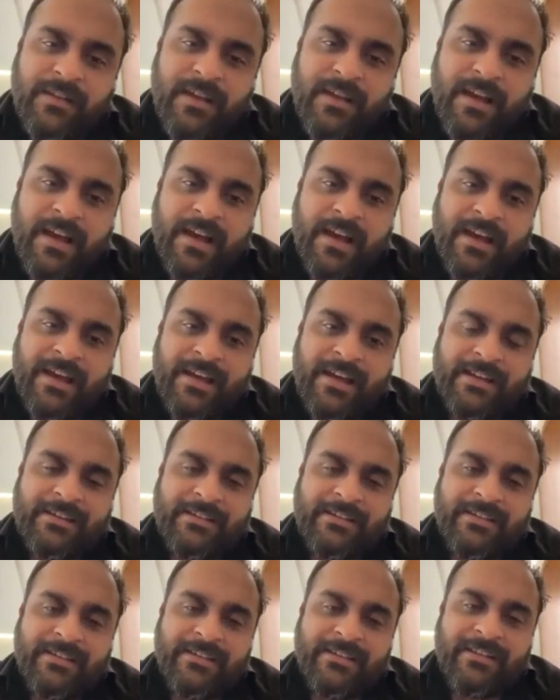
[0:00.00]

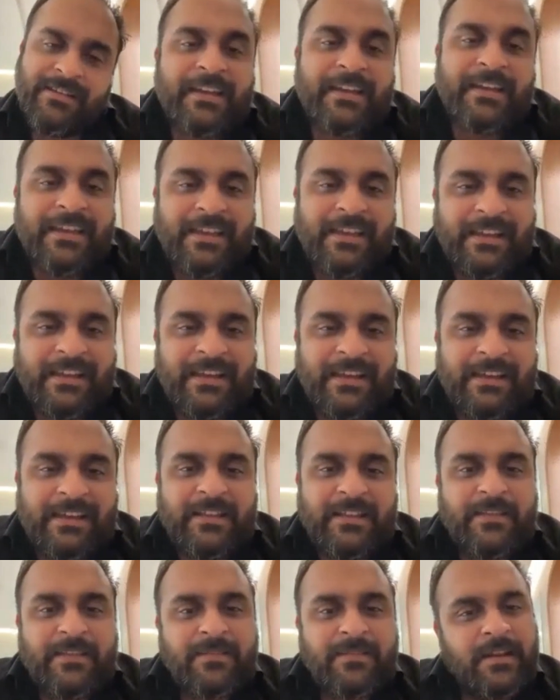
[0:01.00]
And luckily,
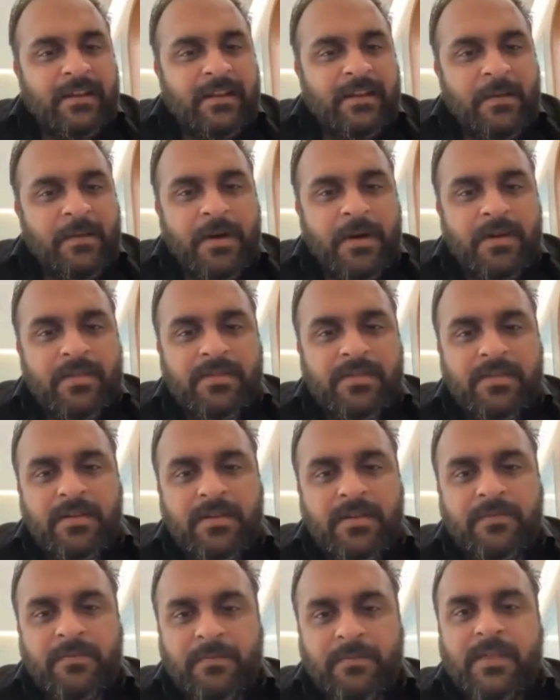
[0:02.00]
there's still a bus
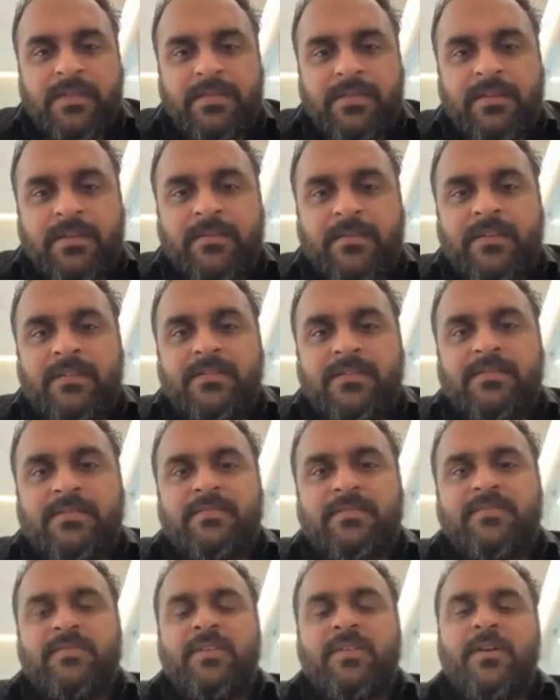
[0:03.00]

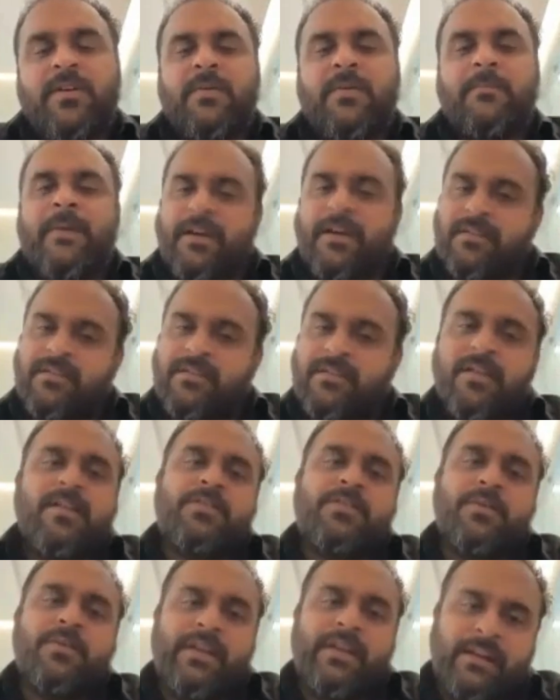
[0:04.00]
service from
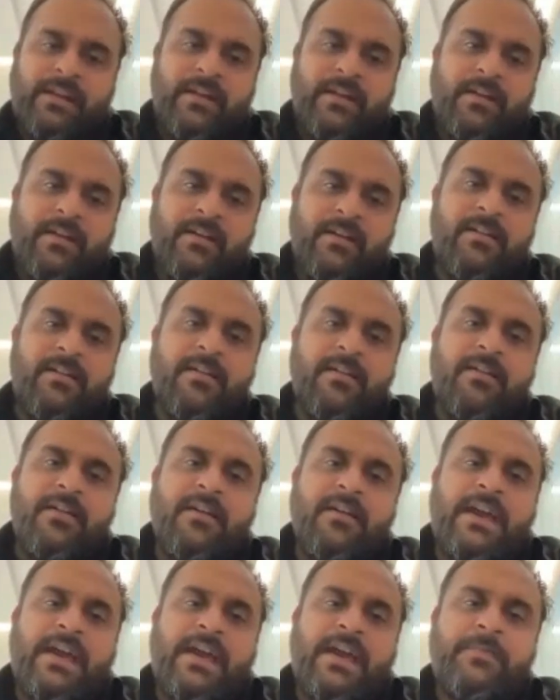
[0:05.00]
Pakistan to India,
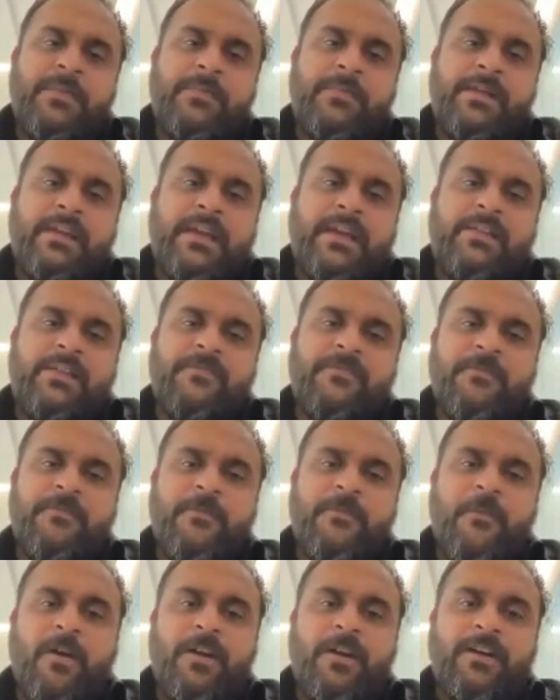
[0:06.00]
and people can
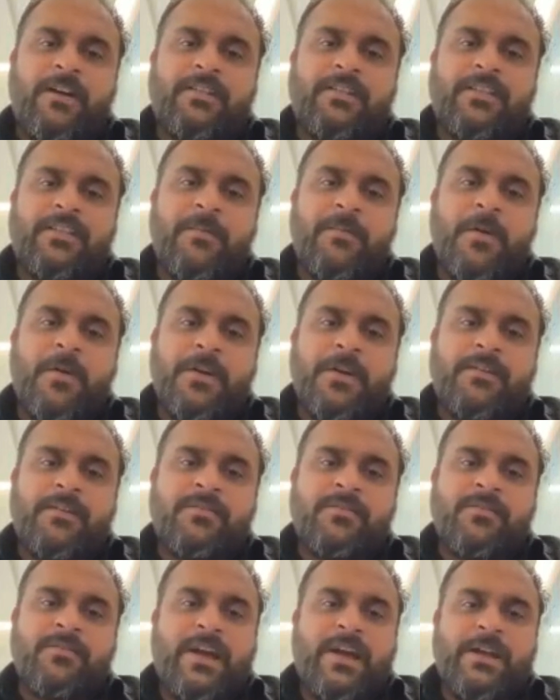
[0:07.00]
walk the
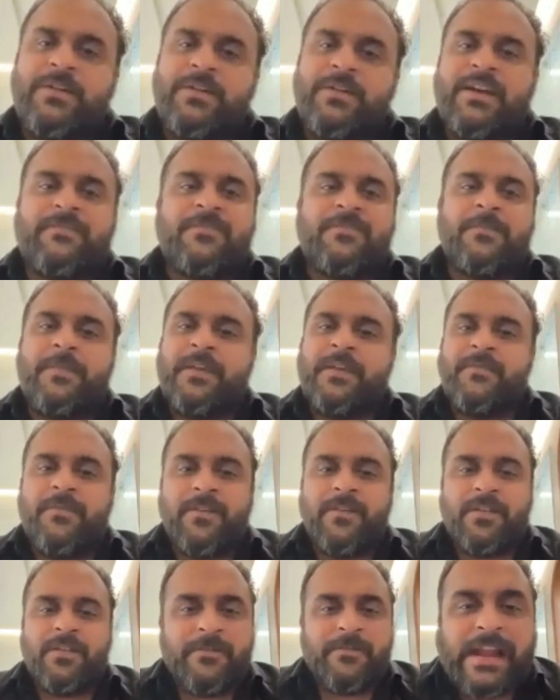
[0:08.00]
border. So I don't have to pay
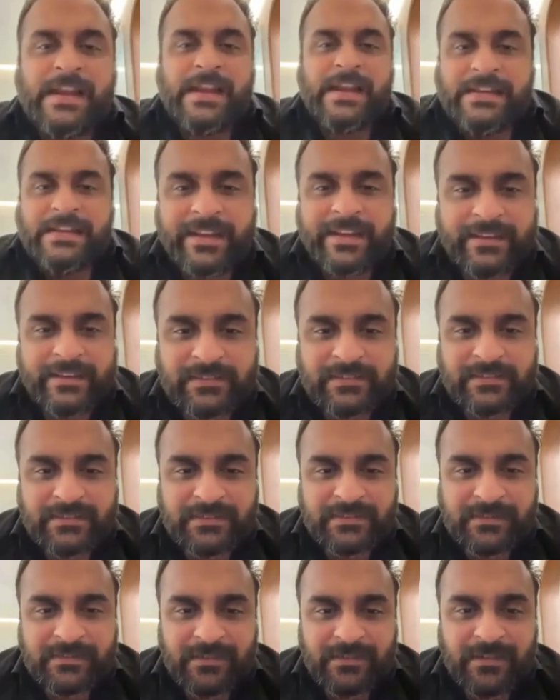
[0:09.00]
for the flight tickets.
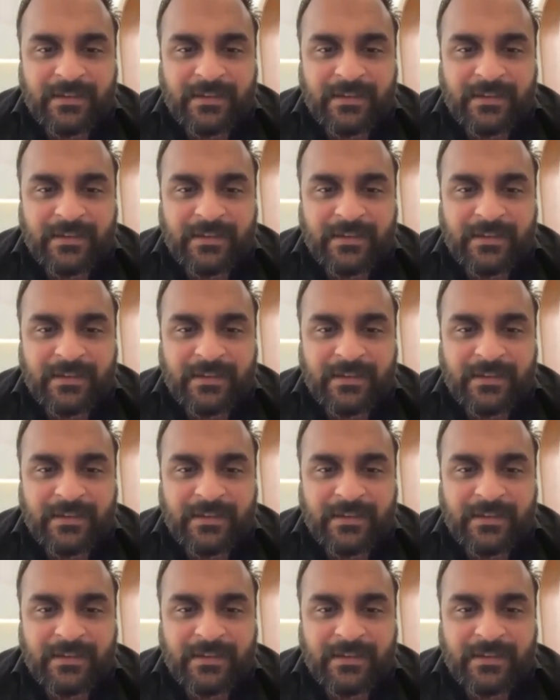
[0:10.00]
